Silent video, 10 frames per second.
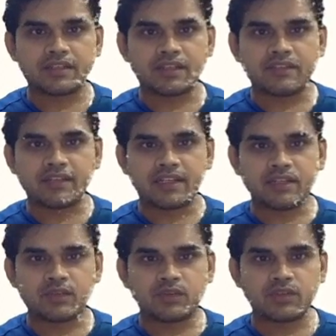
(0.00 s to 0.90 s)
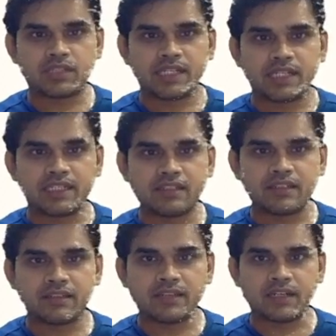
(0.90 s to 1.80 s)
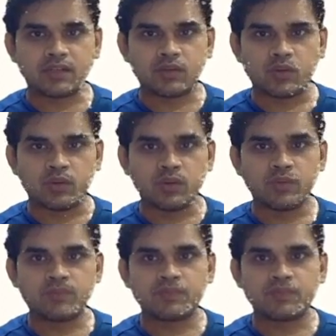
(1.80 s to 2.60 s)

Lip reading: given whose center is at O